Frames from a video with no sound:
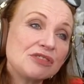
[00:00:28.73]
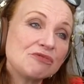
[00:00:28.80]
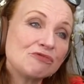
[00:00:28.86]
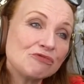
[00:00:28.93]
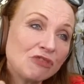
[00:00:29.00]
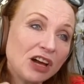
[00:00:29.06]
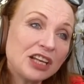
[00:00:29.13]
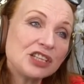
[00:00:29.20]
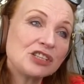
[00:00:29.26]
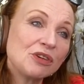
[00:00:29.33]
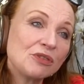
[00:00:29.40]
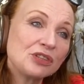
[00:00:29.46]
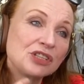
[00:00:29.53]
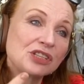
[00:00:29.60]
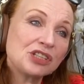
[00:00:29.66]
write
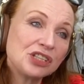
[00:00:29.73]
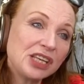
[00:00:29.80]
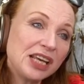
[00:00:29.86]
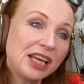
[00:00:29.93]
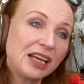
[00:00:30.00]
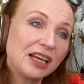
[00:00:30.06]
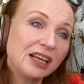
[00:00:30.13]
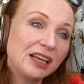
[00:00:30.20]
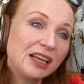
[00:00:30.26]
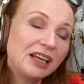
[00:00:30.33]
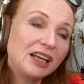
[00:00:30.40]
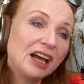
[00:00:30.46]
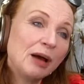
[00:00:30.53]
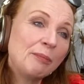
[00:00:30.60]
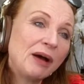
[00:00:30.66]
songs and sing
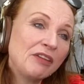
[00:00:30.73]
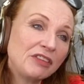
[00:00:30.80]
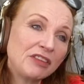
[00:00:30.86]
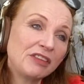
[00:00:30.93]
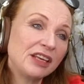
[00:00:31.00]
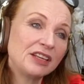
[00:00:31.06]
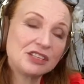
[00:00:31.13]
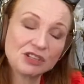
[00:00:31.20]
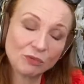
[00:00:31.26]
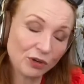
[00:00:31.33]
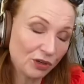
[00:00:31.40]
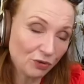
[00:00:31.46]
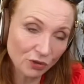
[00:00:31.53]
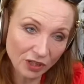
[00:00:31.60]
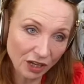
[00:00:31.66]
about the things that
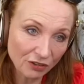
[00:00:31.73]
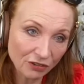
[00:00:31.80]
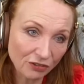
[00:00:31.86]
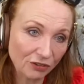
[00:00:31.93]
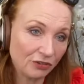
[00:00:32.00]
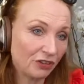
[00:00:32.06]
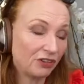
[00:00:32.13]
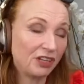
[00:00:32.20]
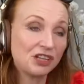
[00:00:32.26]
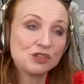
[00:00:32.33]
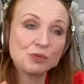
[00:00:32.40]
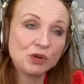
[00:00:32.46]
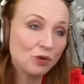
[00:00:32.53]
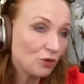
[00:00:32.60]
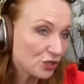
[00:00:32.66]
we all go through, the things
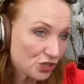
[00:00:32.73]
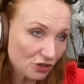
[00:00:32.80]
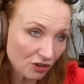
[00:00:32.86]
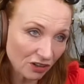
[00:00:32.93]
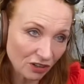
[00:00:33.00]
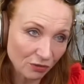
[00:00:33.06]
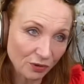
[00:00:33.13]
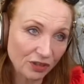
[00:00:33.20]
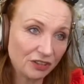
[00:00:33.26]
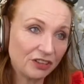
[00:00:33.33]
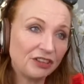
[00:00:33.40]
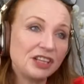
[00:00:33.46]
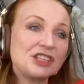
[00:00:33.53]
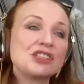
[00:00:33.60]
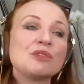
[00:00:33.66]
we all struggle with, the
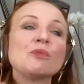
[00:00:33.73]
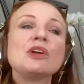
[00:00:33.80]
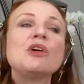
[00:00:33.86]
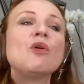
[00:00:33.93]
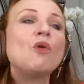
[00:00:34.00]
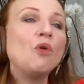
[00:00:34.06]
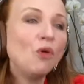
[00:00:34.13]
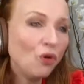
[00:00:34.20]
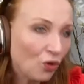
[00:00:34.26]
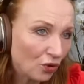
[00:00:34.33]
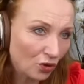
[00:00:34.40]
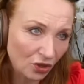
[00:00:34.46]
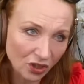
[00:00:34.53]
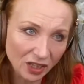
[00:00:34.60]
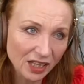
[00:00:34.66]
things that we
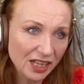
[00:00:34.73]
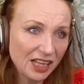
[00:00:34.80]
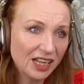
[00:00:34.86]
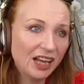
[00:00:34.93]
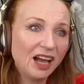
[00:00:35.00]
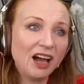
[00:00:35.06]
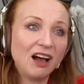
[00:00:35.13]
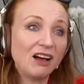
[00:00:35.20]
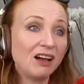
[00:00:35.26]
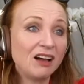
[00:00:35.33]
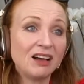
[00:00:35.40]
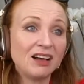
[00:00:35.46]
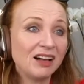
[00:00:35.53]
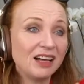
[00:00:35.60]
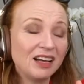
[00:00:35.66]
all
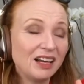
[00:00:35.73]
are